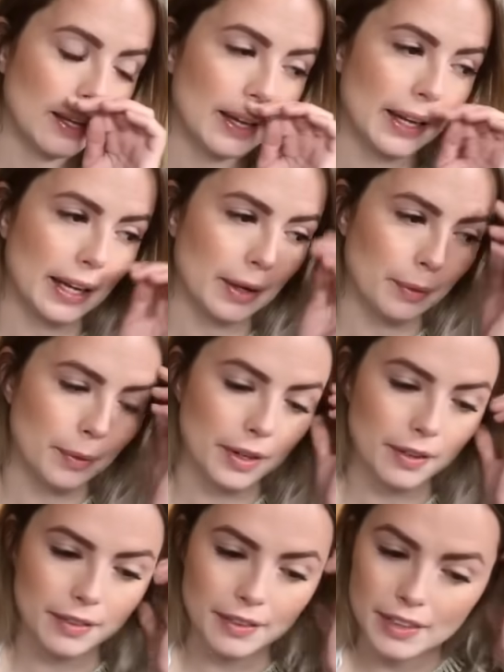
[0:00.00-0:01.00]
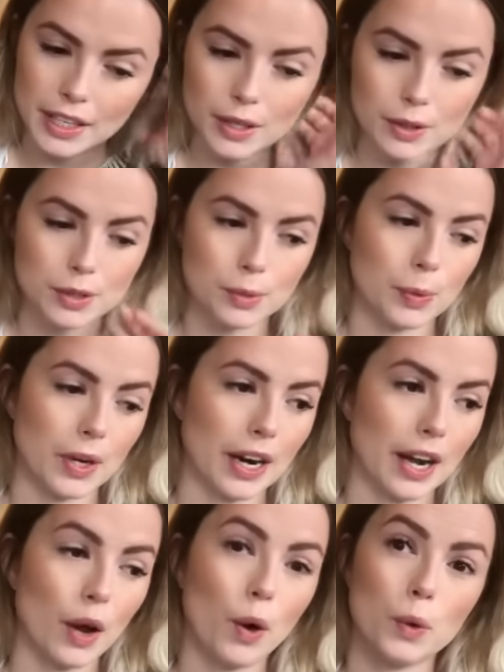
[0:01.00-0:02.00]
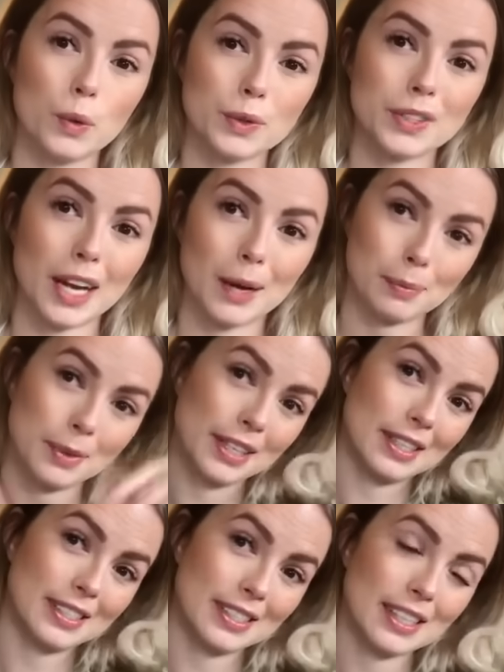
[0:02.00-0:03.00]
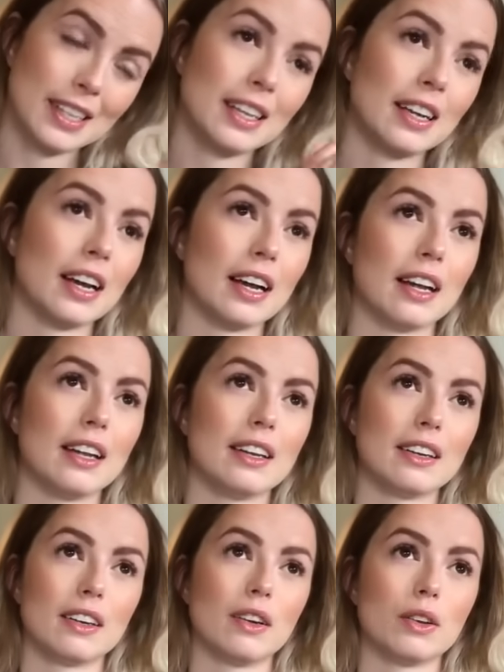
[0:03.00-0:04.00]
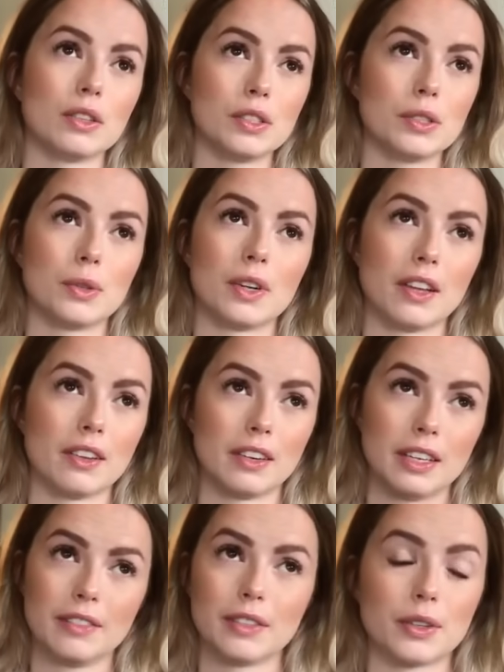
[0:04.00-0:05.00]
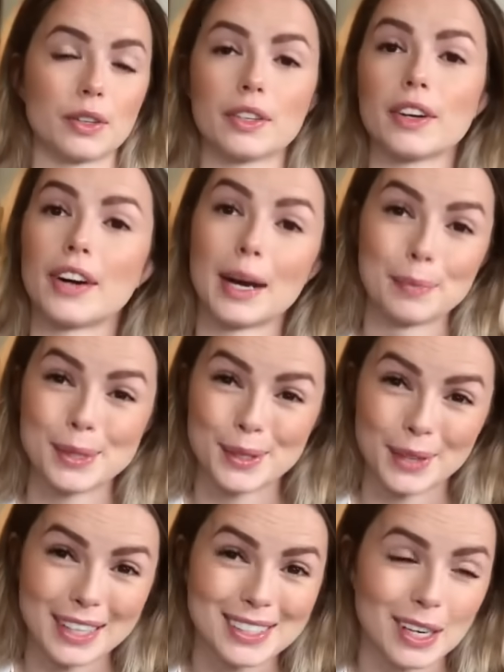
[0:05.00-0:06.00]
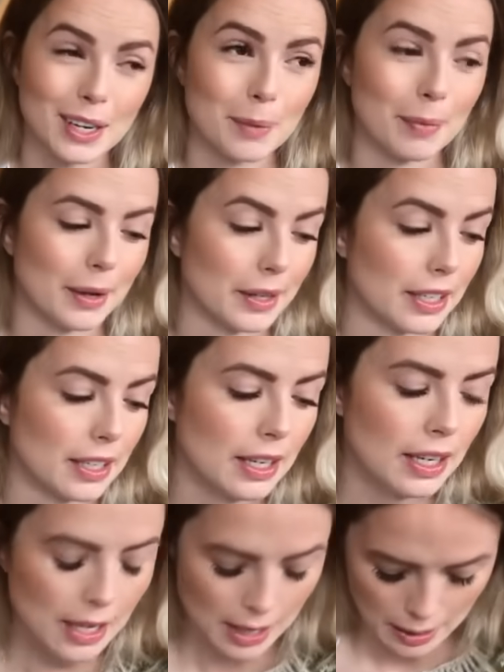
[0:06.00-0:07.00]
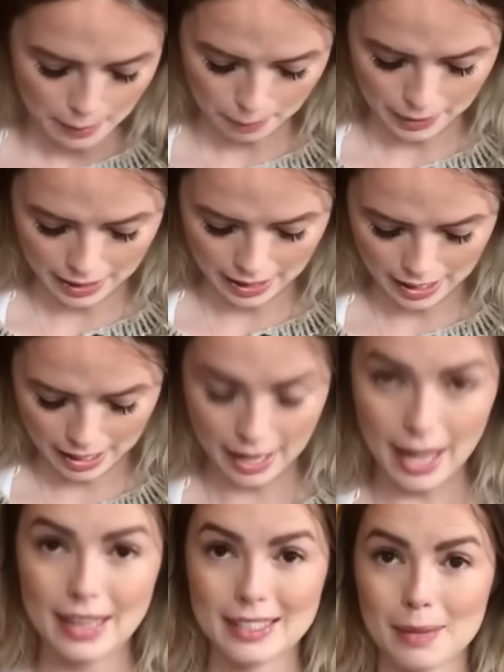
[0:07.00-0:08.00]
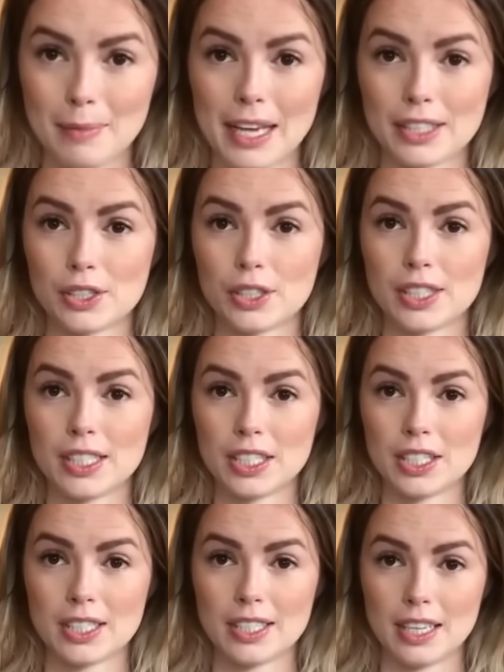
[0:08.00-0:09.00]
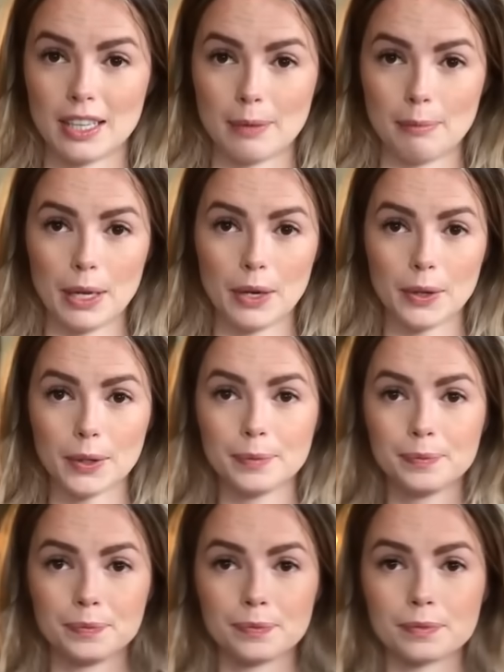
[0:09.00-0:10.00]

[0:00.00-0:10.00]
one of the videos where I hold up this, and also another even earlier episode, I talk about it. But I had some extra stitches in the middle.